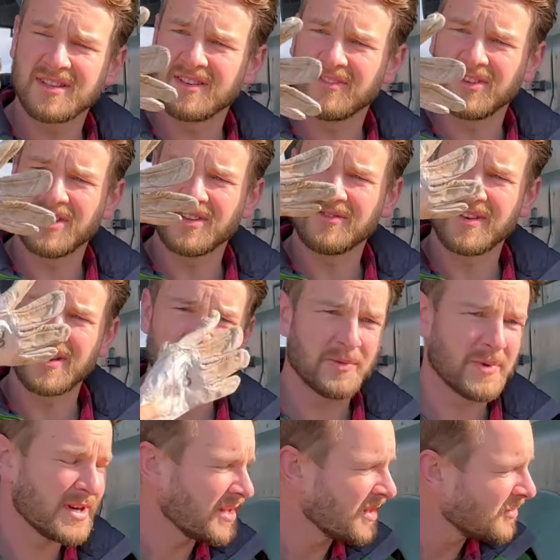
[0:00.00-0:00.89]
we only
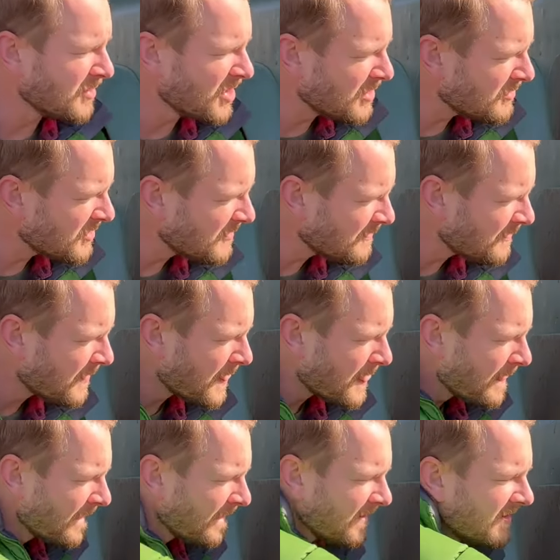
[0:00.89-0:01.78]
found one at the moment,
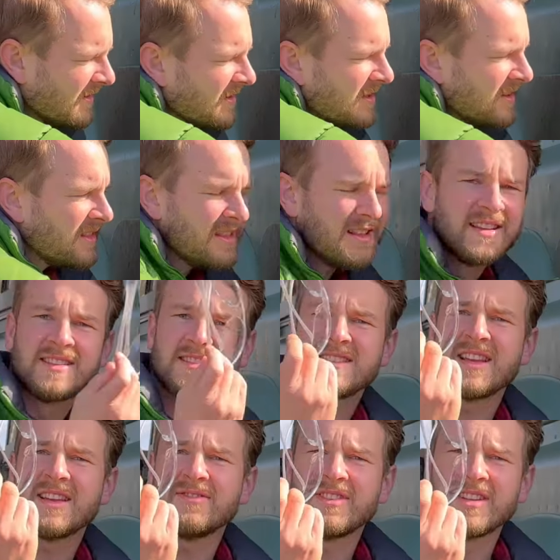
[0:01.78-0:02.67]

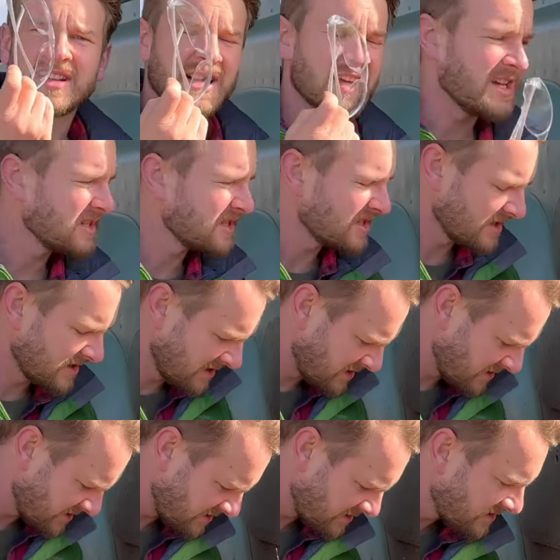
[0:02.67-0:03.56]
safety
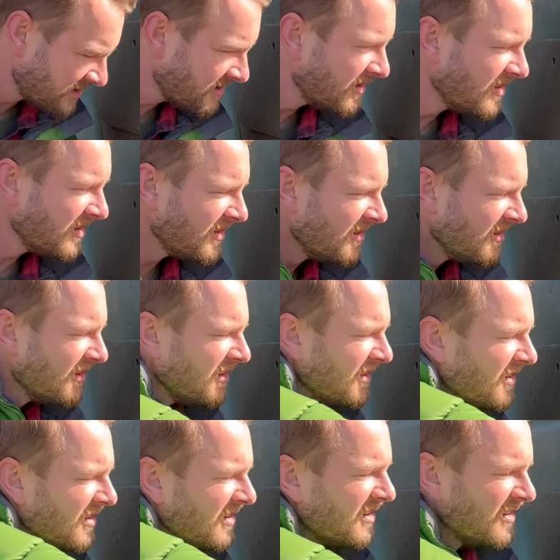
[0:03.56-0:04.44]
glasses,
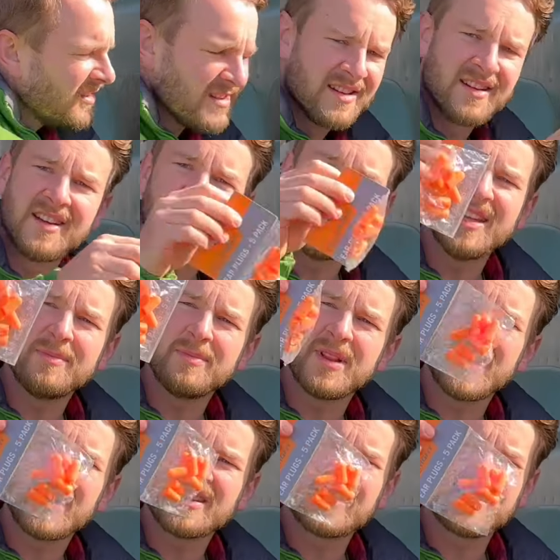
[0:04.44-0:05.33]

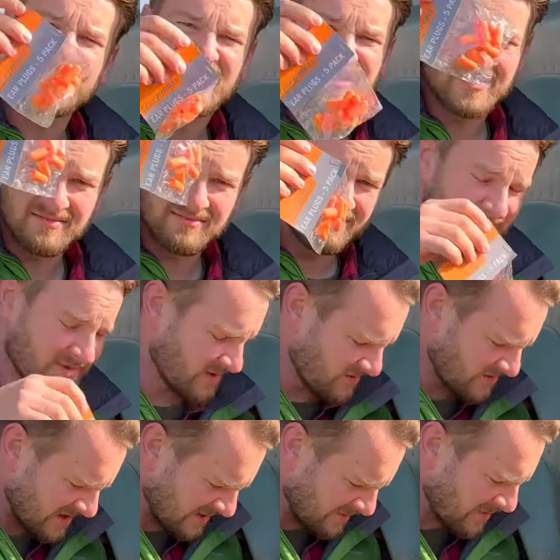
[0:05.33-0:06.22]
earplugs,
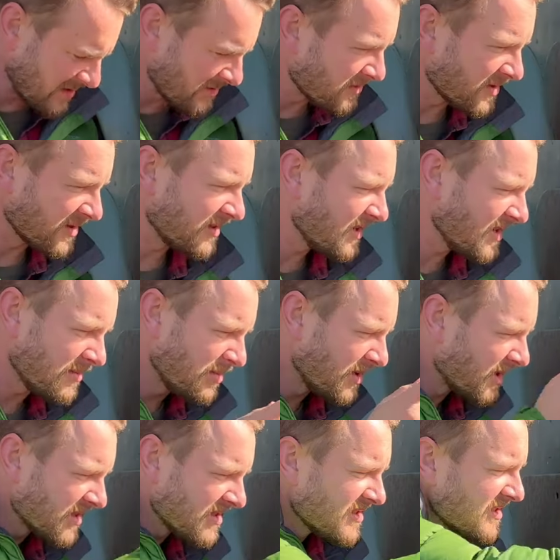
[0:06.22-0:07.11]
always be with
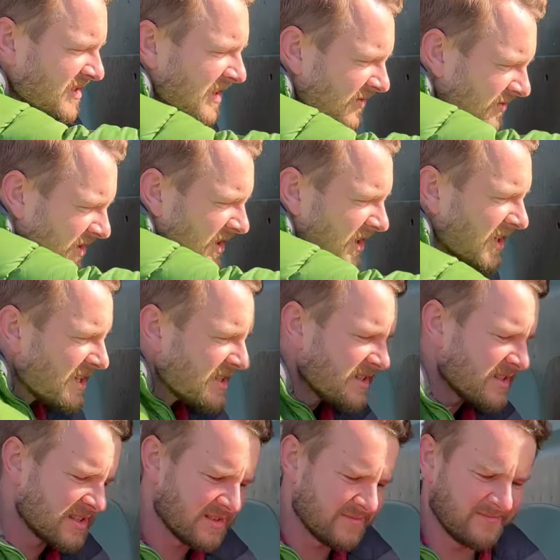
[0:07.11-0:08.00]
earplugs and safety
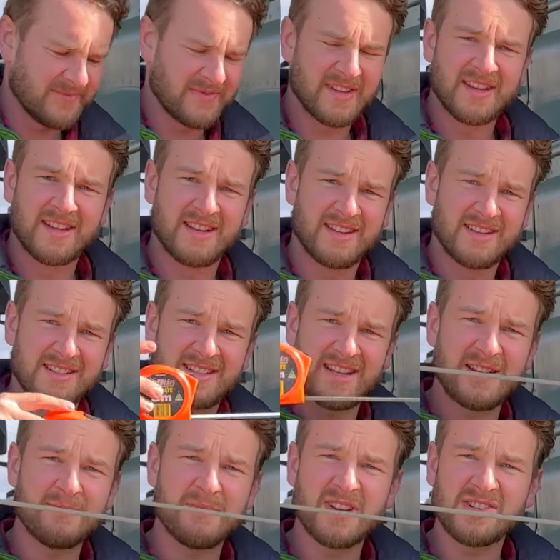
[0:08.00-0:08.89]
glasses,
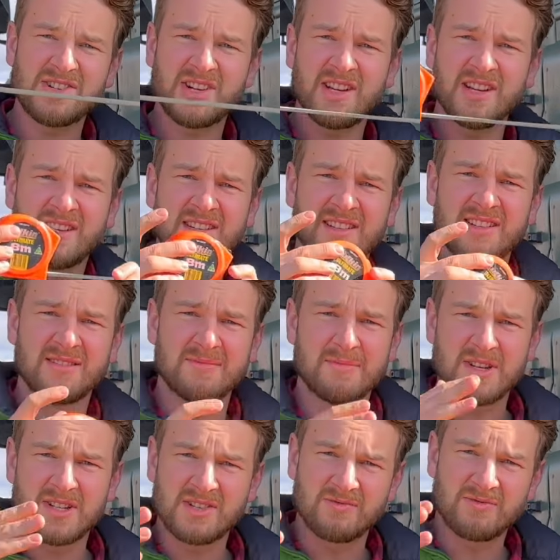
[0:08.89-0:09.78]
tape measure,
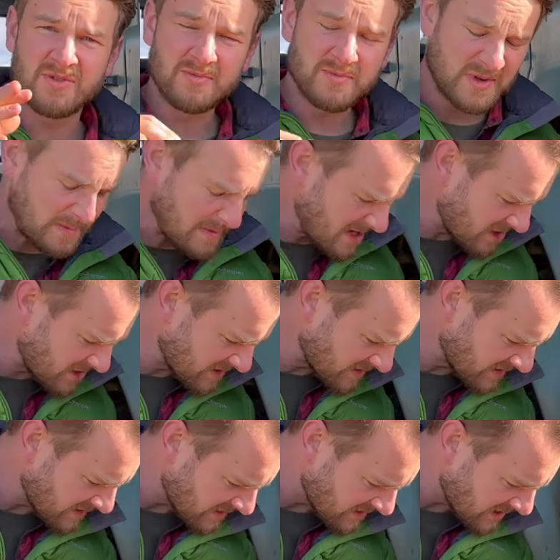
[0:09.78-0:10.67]
measure room
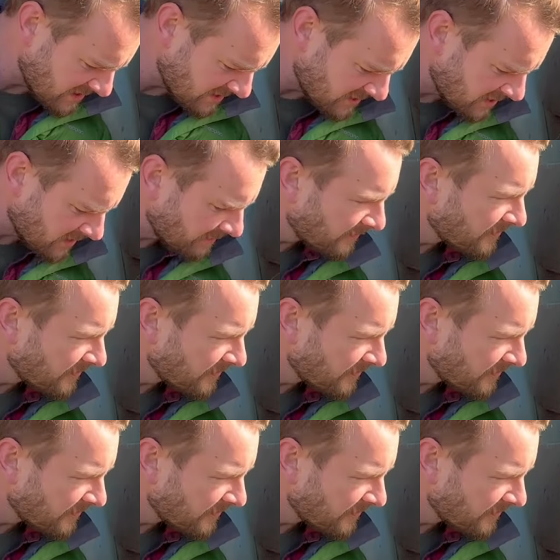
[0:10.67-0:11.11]
dimensions, etc.